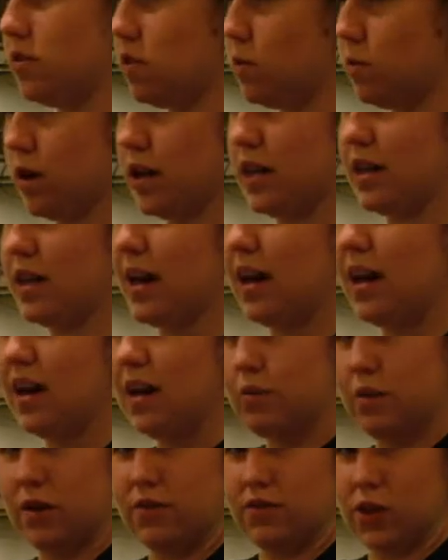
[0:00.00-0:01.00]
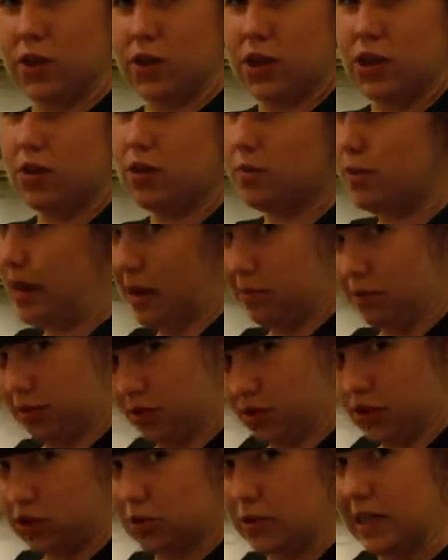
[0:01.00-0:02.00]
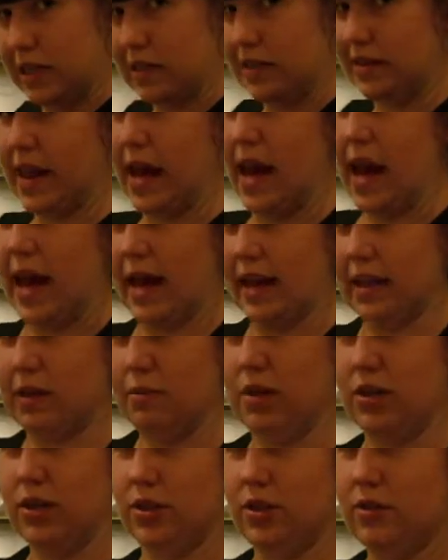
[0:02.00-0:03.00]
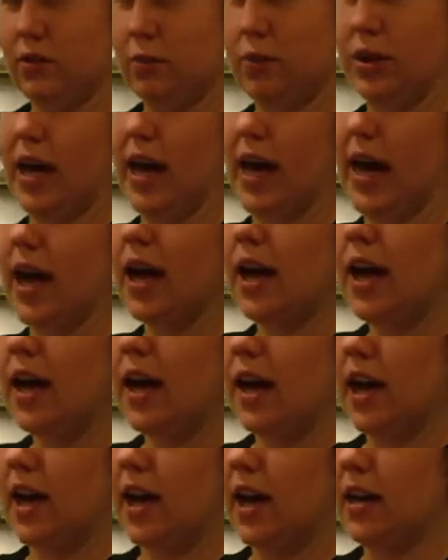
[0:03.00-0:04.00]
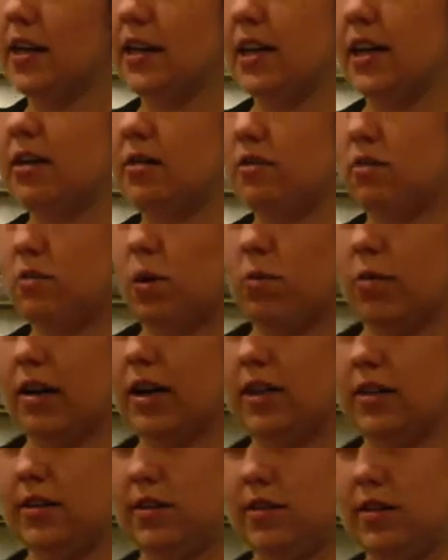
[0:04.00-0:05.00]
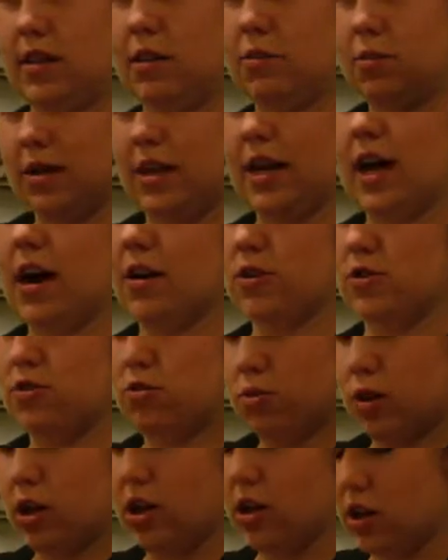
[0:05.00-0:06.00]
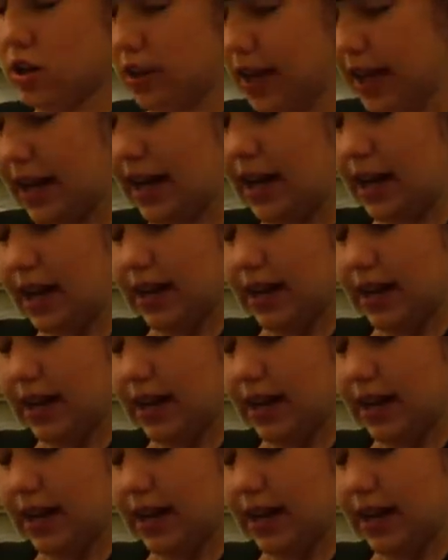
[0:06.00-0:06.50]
You want Benvolio to be able to do his thing in the middle of the play. And here's where we get to see what the characters really look like.